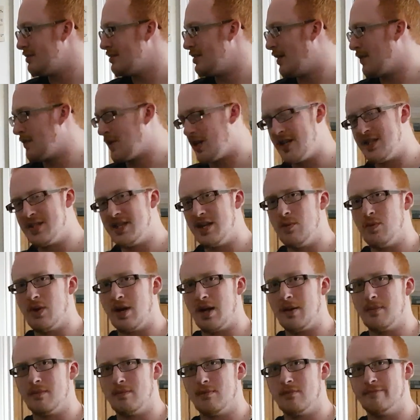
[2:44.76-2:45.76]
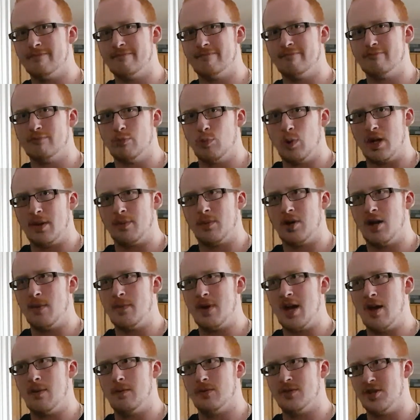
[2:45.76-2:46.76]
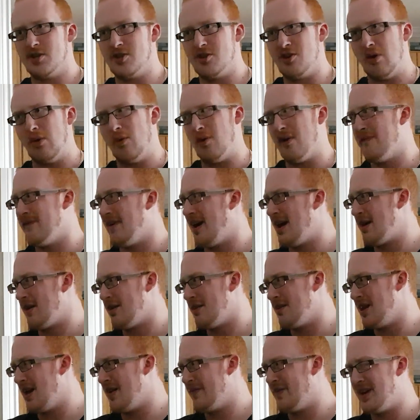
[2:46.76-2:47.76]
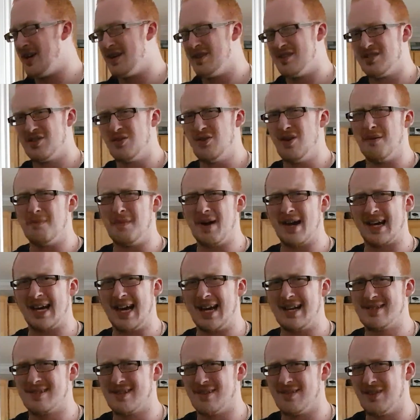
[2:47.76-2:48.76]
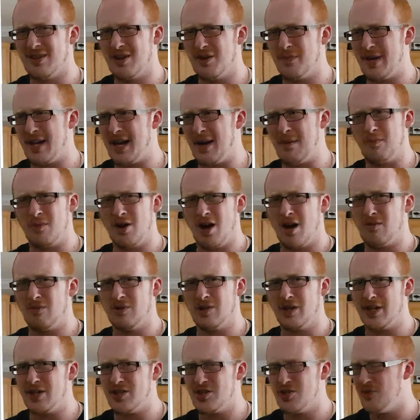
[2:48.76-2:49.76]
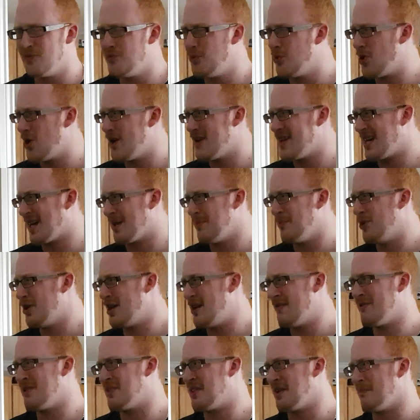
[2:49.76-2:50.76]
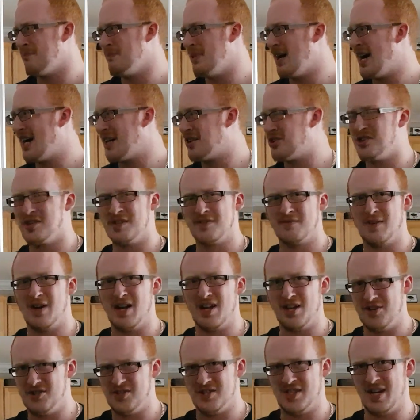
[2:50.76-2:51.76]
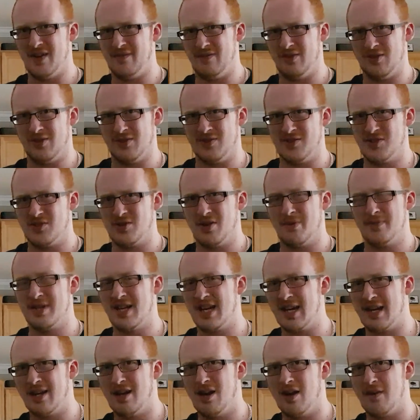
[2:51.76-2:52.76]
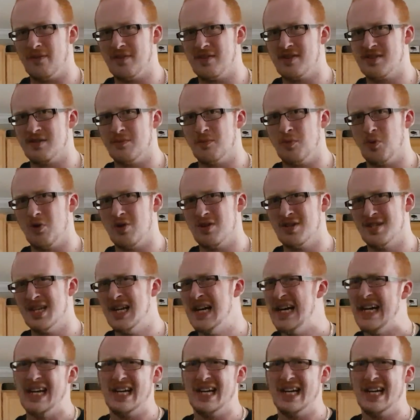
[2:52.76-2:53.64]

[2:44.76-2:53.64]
I'm going to see what I'm going to be able to do. If I screw up my case a little bit, I'm not really too worried. I can put everything back just fine and just have a little strip taken out of the supports.